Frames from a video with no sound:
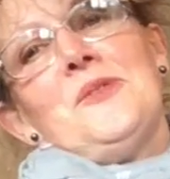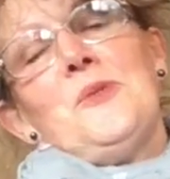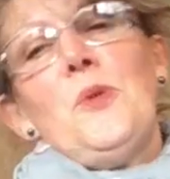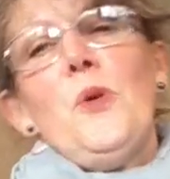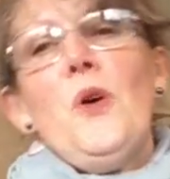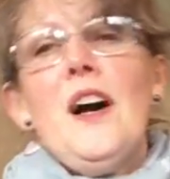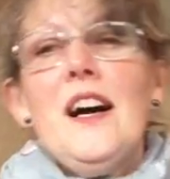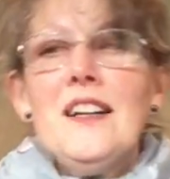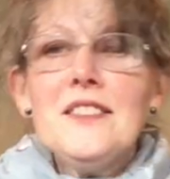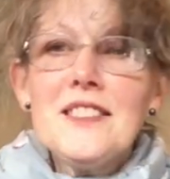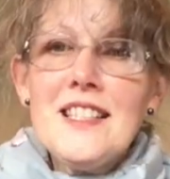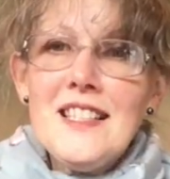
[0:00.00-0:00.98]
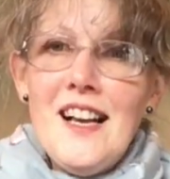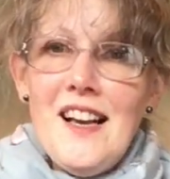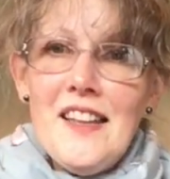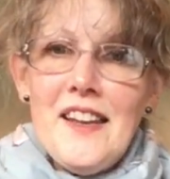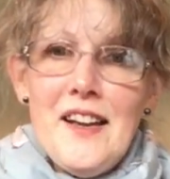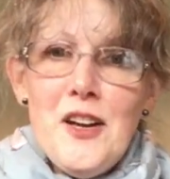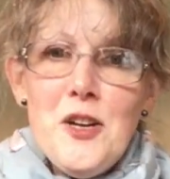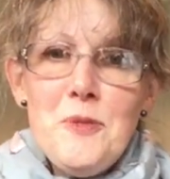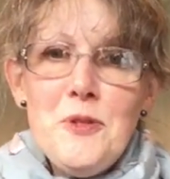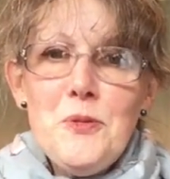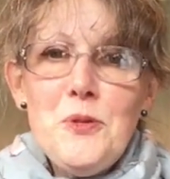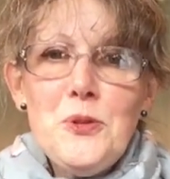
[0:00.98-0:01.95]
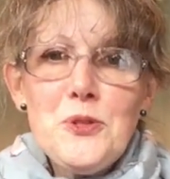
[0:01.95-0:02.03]
Well done. I hope
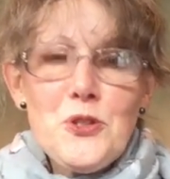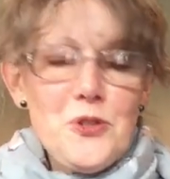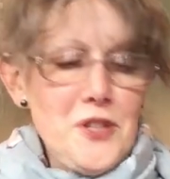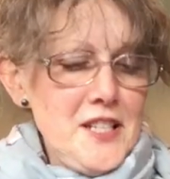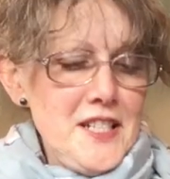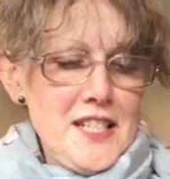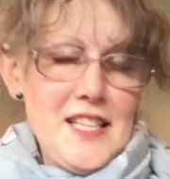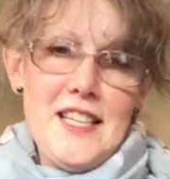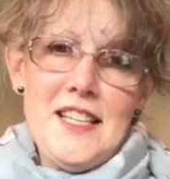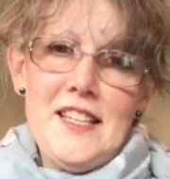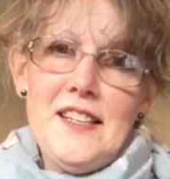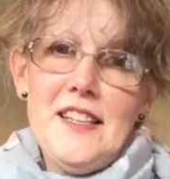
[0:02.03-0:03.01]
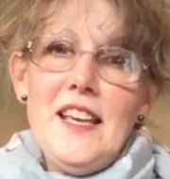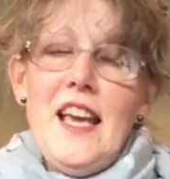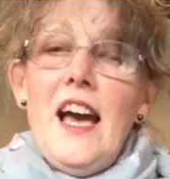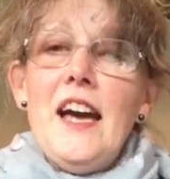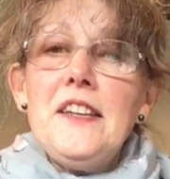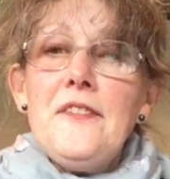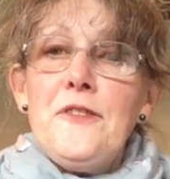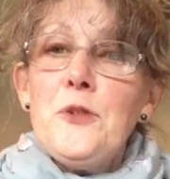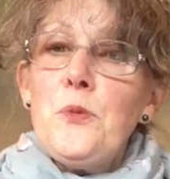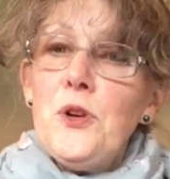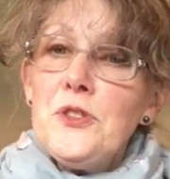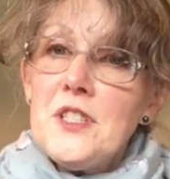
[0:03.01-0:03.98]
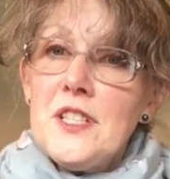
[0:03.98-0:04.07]
you all joined in. And if you
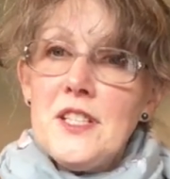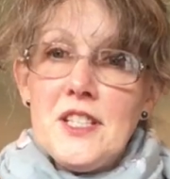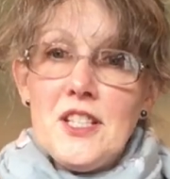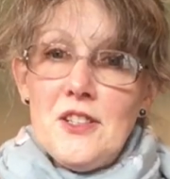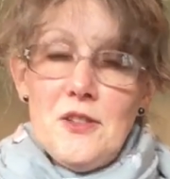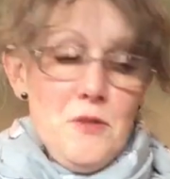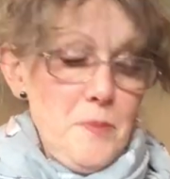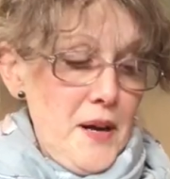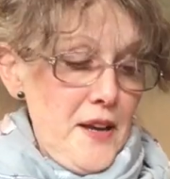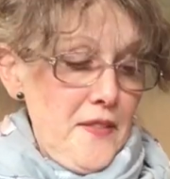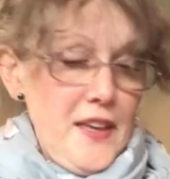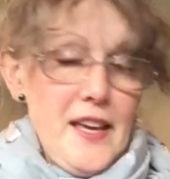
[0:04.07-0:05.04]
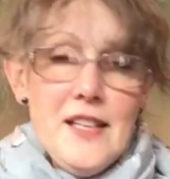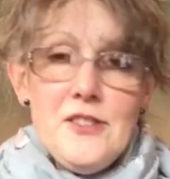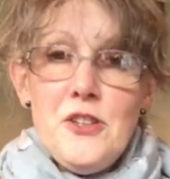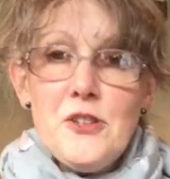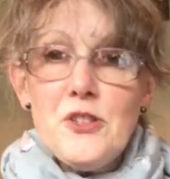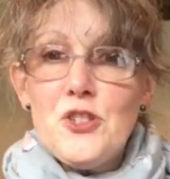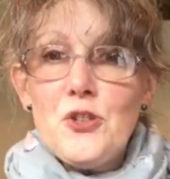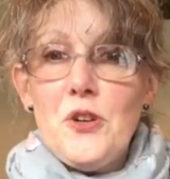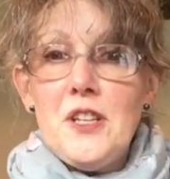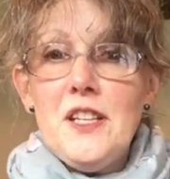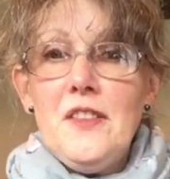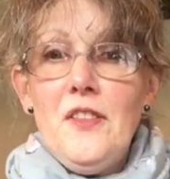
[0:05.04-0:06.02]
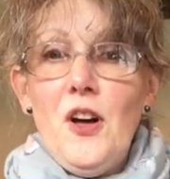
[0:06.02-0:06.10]
wanted to, by the end, you could join
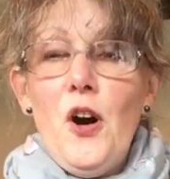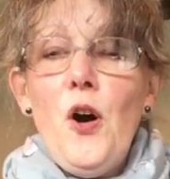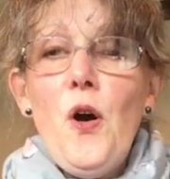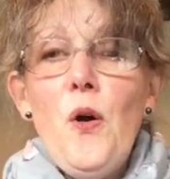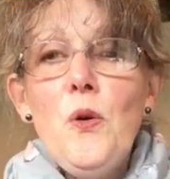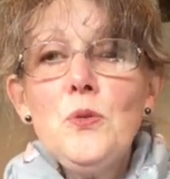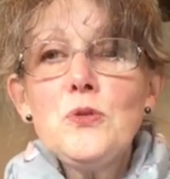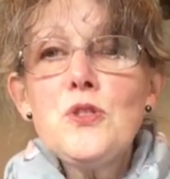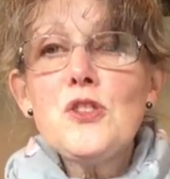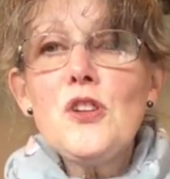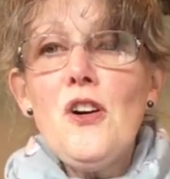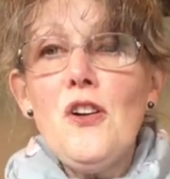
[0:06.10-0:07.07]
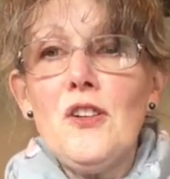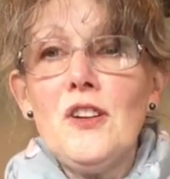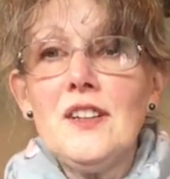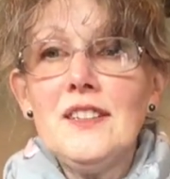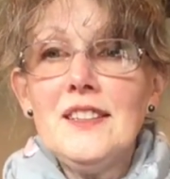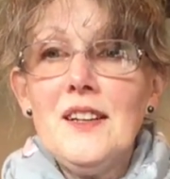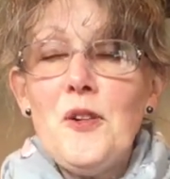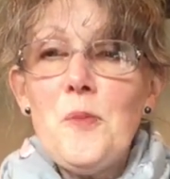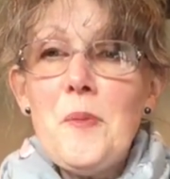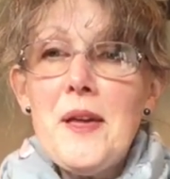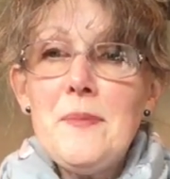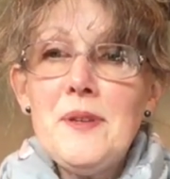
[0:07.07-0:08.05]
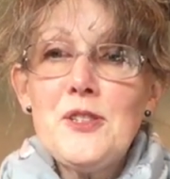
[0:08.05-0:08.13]
in the whole song or
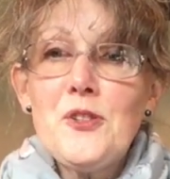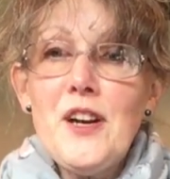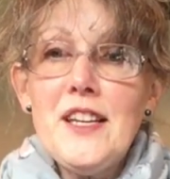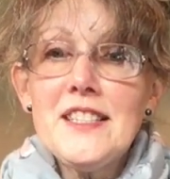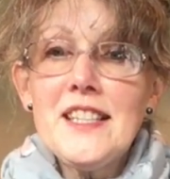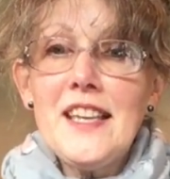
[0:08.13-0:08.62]
maybe try it